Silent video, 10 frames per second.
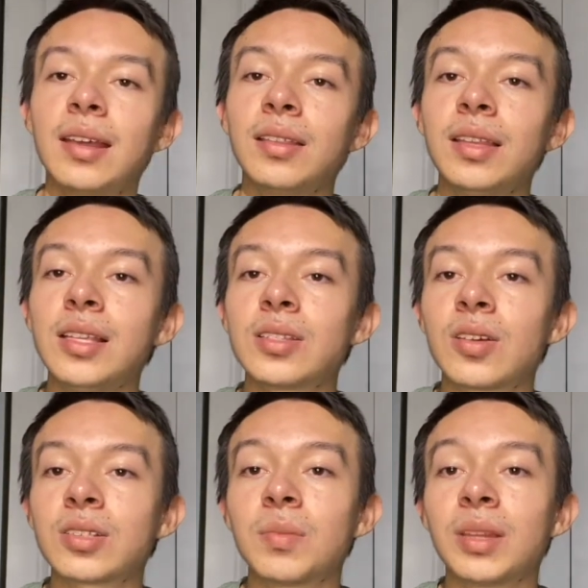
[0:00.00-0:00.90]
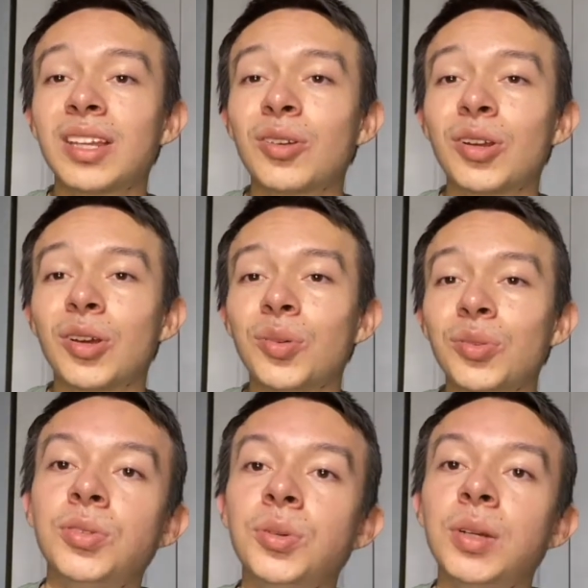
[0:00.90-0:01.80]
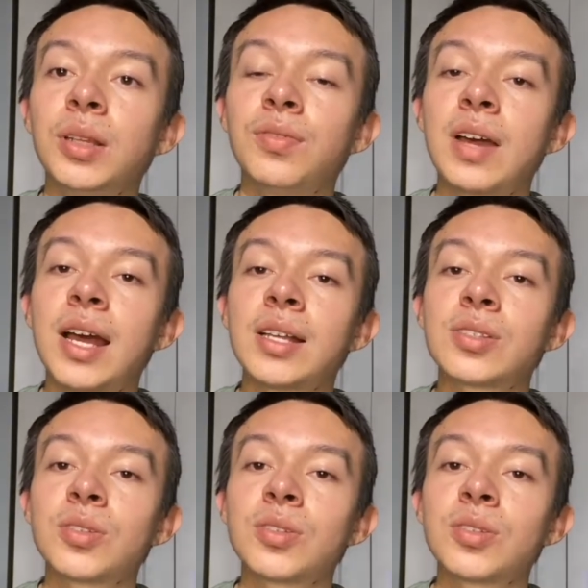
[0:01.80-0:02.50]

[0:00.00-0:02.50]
these are something that you're gonna go through really fast,